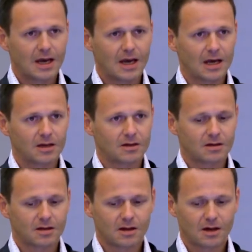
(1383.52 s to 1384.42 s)

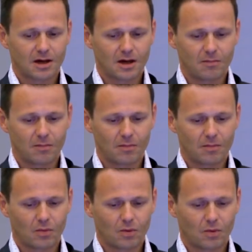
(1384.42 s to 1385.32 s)
and
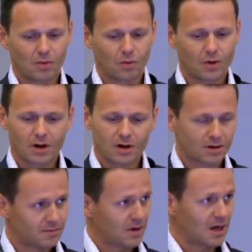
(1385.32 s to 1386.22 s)
we are,